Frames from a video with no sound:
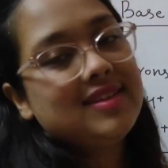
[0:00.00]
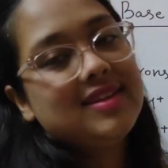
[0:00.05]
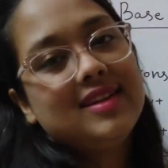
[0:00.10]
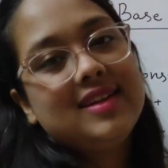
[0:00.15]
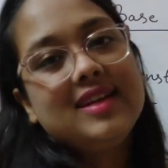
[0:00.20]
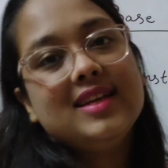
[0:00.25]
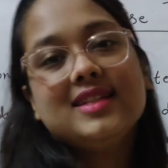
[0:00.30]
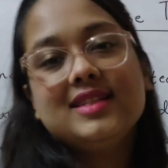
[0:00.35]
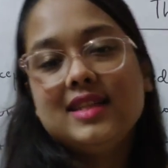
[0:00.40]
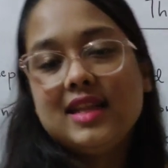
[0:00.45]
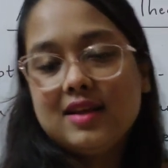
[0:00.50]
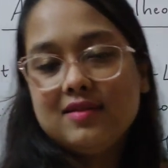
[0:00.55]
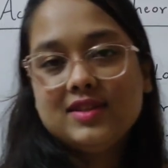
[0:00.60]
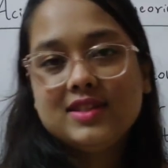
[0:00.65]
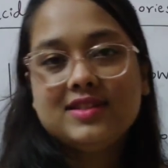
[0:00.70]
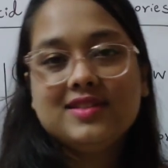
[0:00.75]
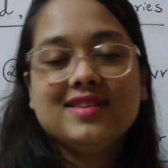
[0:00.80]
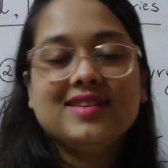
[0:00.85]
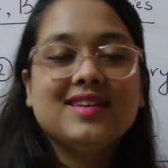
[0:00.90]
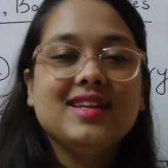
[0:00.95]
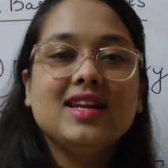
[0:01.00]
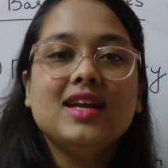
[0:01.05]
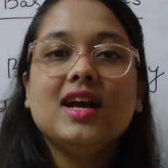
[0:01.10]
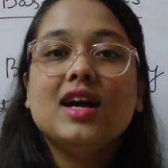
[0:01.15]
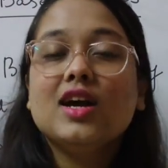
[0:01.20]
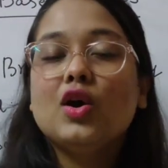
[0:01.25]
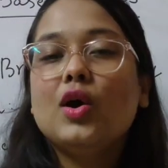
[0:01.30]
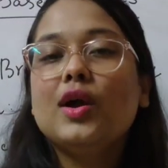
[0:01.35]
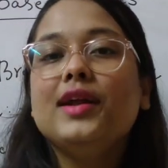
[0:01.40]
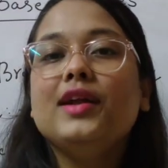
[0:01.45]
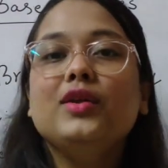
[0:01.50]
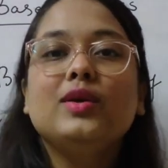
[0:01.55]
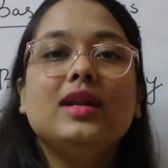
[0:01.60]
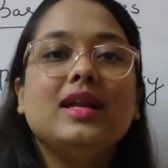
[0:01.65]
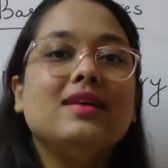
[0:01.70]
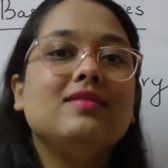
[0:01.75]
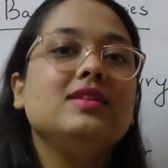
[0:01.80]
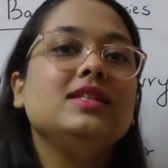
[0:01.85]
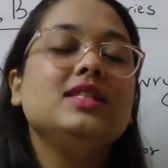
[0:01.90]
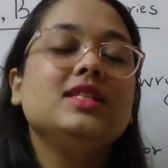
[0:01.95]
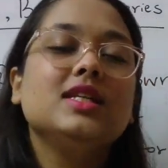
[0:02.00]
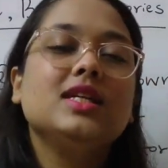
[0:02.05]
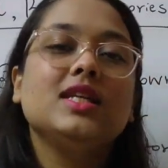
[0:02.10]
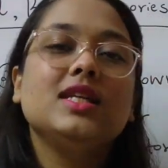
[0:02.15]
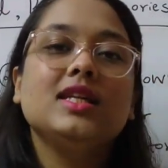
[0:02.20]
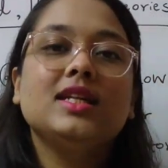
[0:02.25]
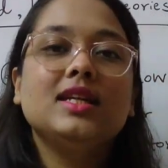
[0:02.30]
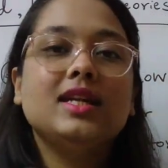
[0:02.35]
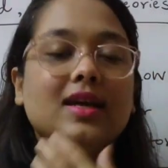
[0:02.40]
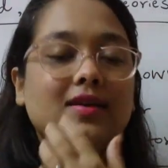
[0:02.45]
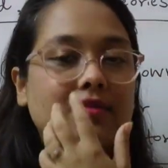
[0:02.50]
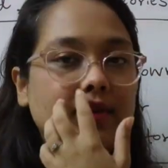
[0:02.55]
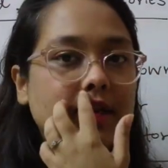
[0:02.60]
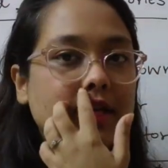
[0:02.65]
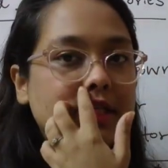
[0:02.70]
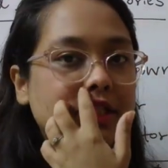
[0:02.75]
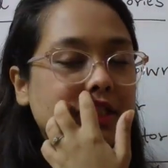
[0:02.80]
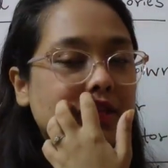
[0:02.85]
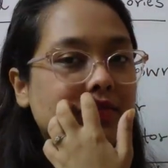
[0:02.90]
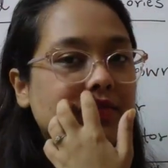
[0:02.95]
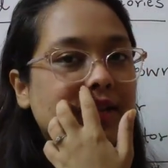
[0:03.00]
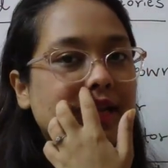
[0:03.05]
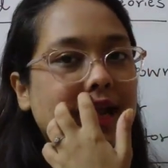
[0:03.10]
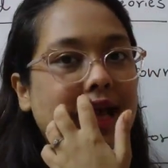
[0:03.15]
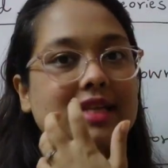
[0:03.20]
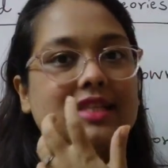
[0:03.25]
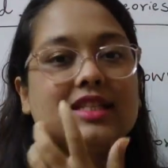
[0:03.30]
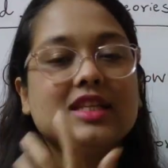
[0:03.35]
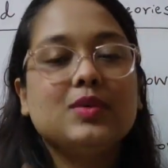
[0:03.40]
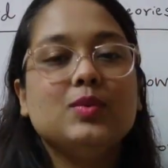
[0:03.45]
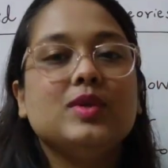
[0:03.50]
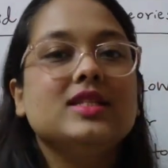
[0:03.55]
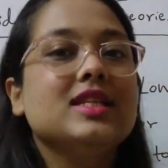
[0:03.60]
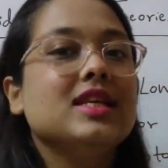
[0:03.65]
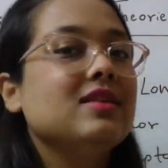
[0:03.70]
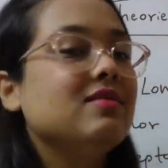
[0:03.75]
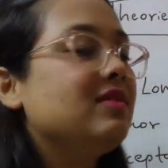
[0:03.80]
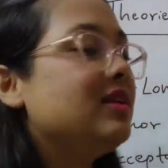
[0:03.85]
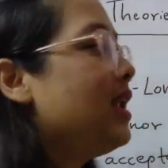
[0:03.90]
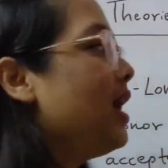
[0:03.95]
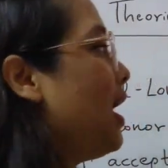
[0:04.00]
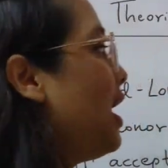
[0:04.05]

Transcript: theory is Lewis theory. According to Lewis theory, the definition of an acid was given